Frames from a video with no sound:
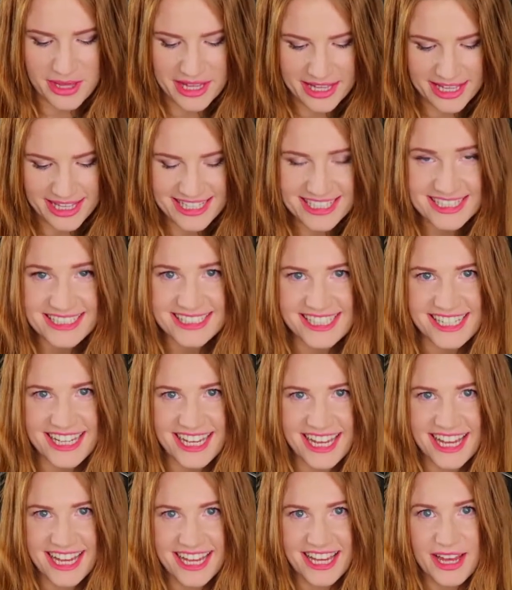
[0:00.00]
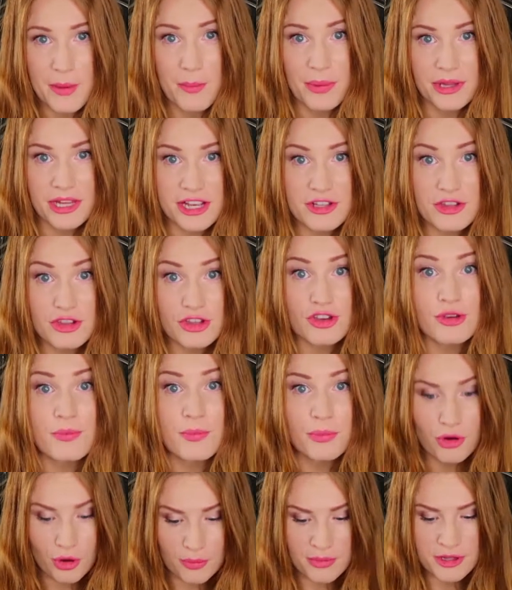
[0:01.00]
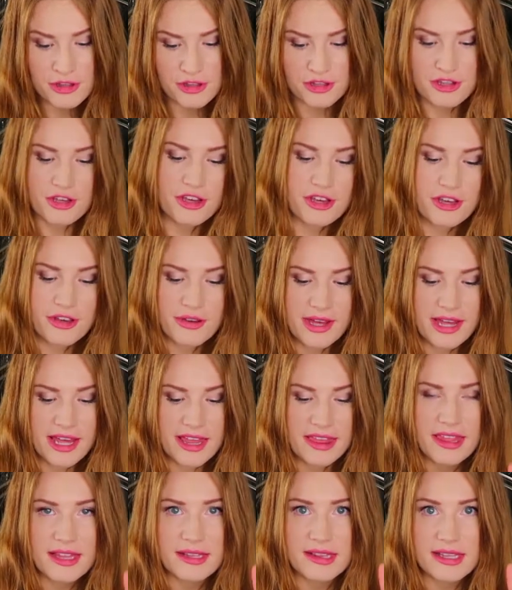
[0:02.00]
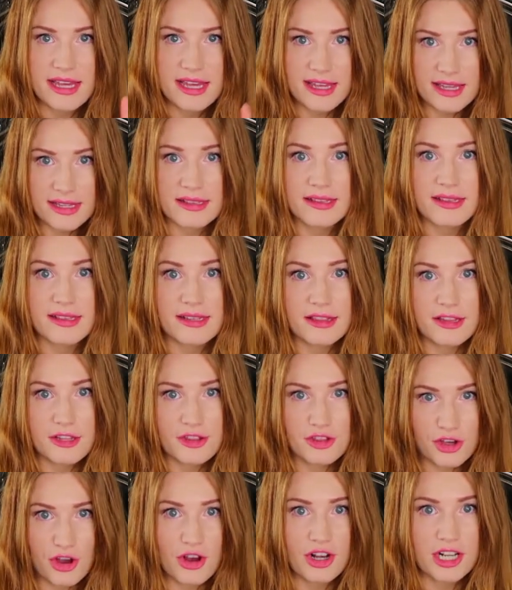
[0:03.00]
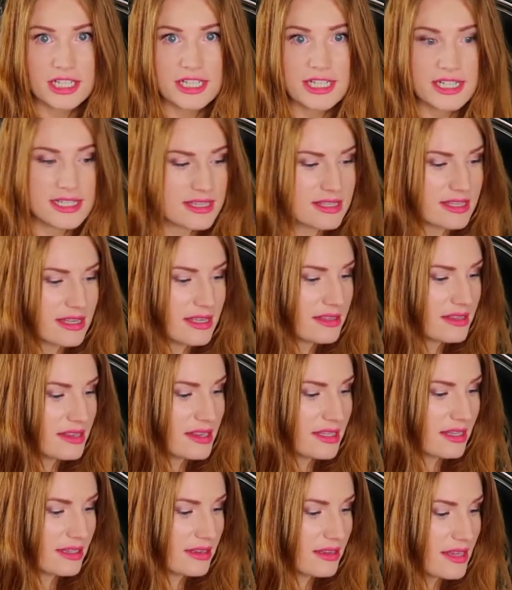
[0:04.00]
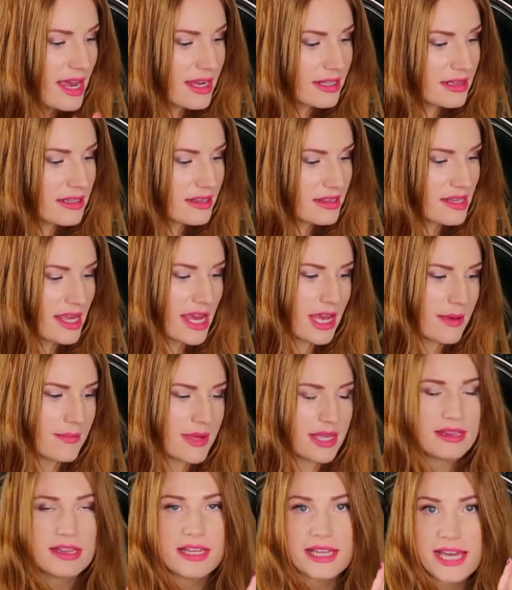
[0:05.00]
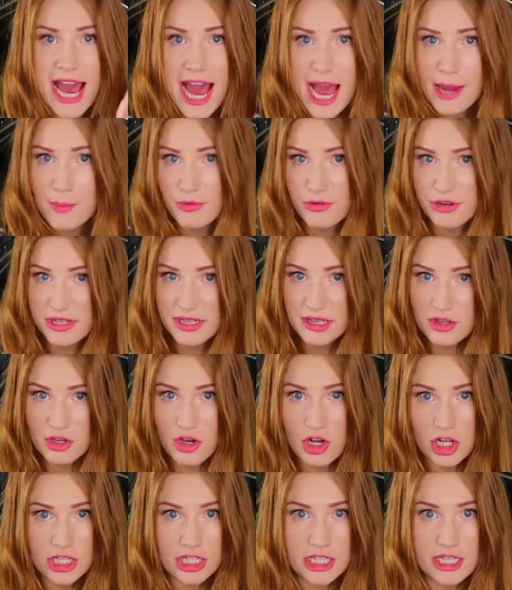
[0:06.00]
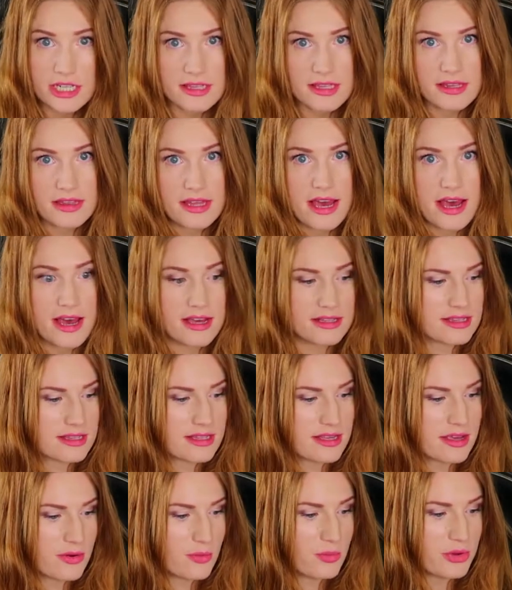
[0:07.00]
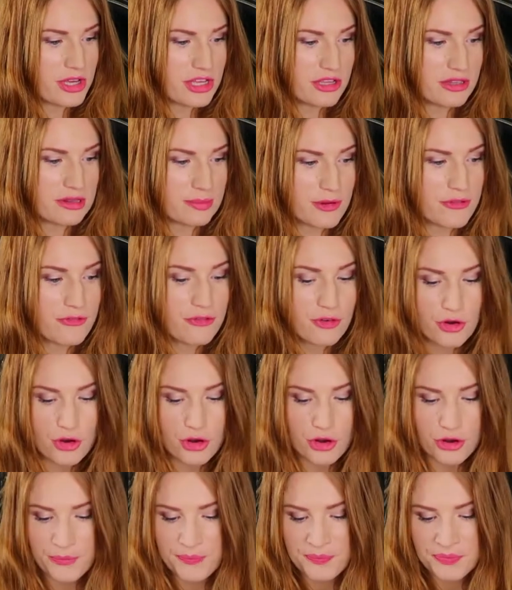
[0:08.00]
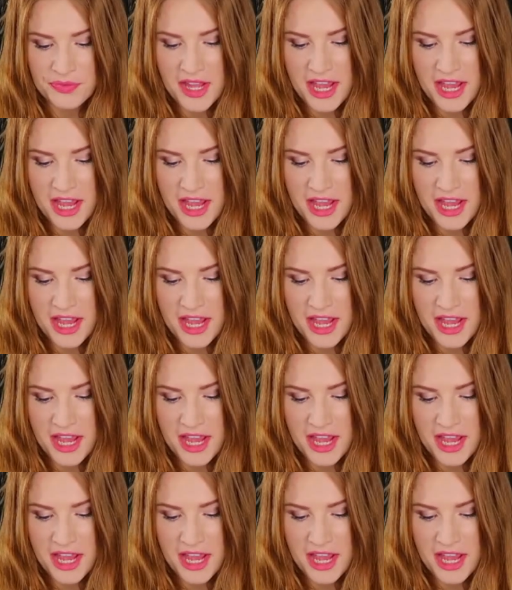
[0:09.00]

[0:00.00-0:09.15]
bit easier. But I do promise you, this is the chocolate. It's exactly the same. It's Cadbury's chocolate that we used before